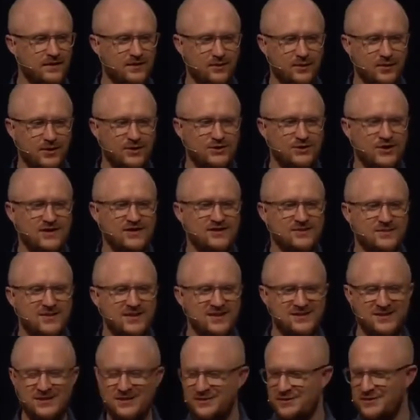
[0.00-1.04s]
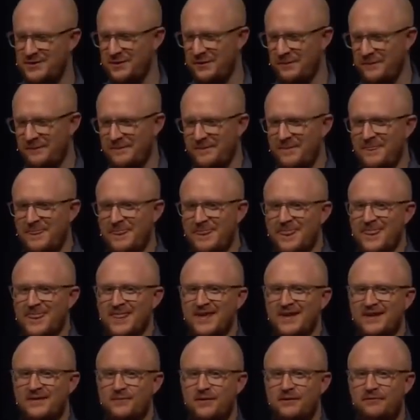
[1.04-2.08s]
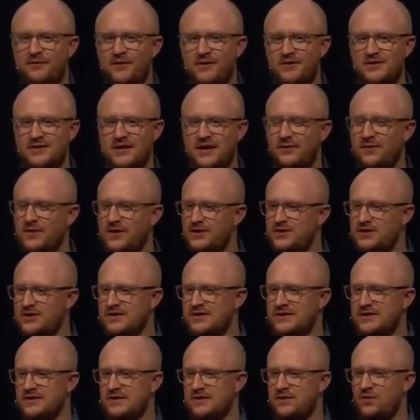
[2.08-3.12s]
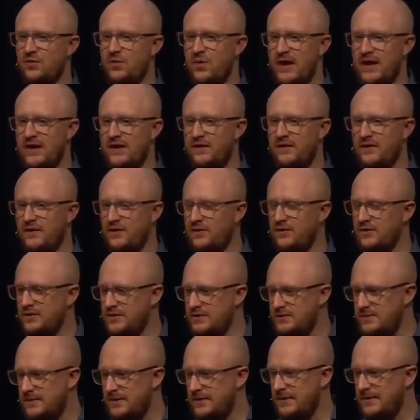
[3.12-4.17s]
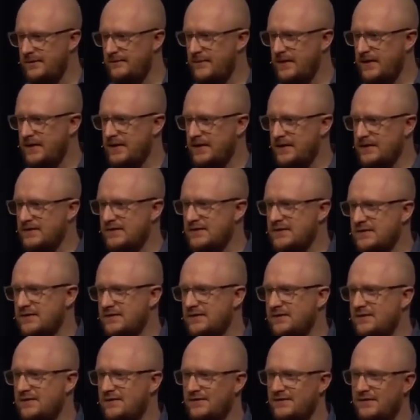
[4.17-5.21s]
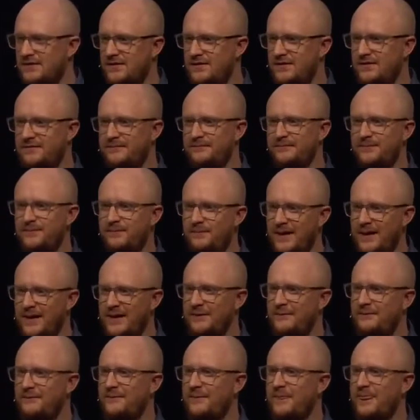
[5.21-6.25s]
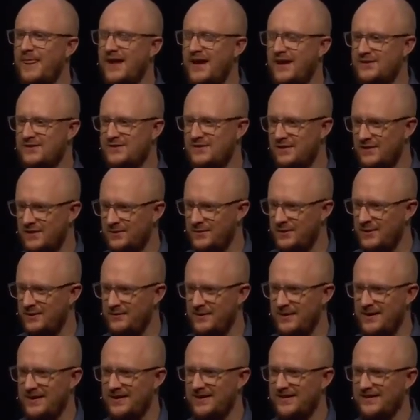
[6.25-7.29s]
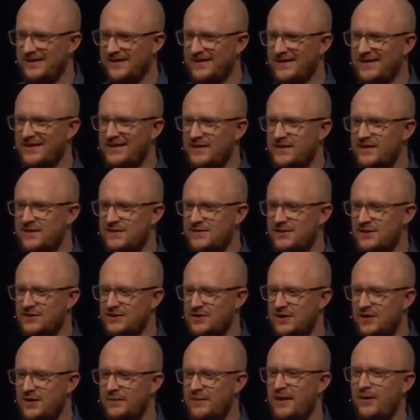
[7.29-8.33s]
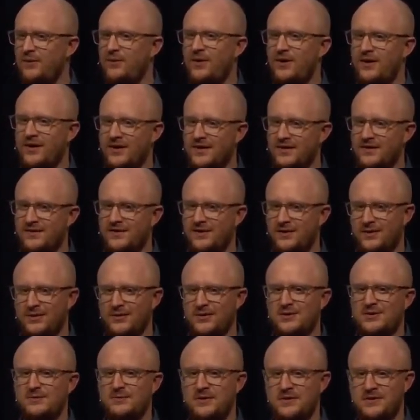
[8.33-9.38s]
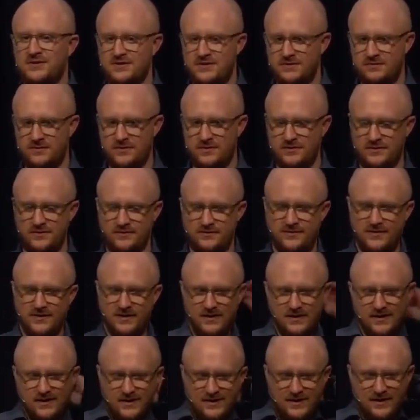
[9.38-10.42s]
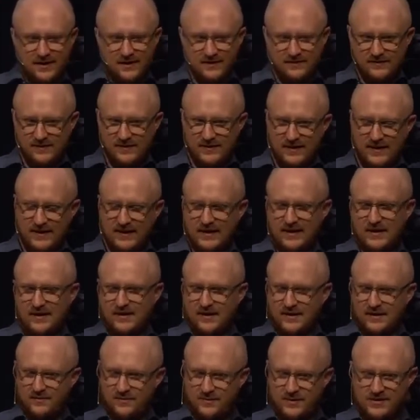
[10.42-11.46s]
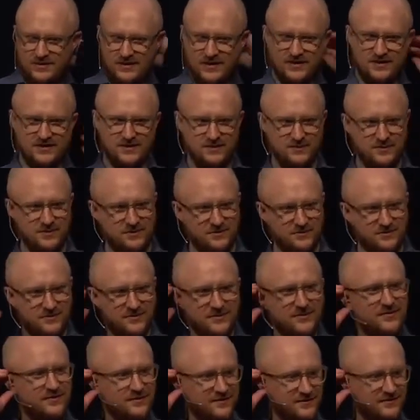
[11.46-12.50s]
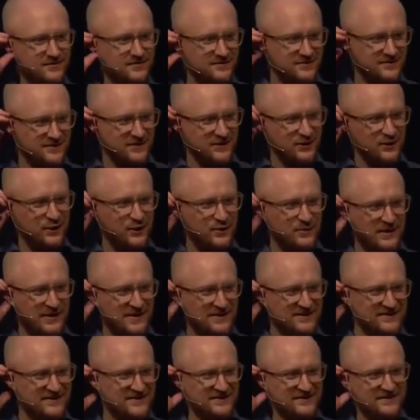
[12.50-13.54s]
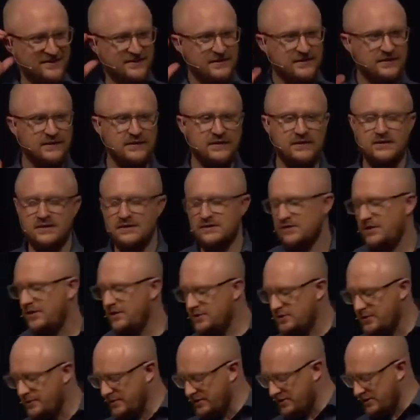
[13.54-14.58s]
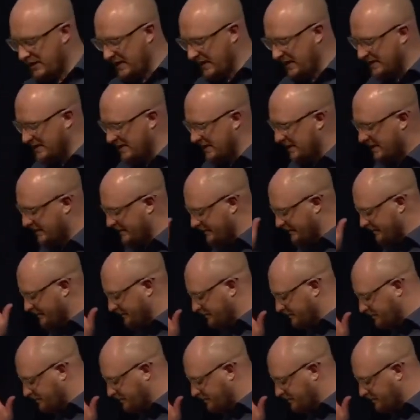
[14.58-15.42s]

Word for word: We're going to try some things here too. But first, I want to just wait on the Holy Spirit because, man, how silly would it be to start talking about wanting the Holy Spirit to move and then not give him a chance to move? You know what I mean? So I want you to put your hands out.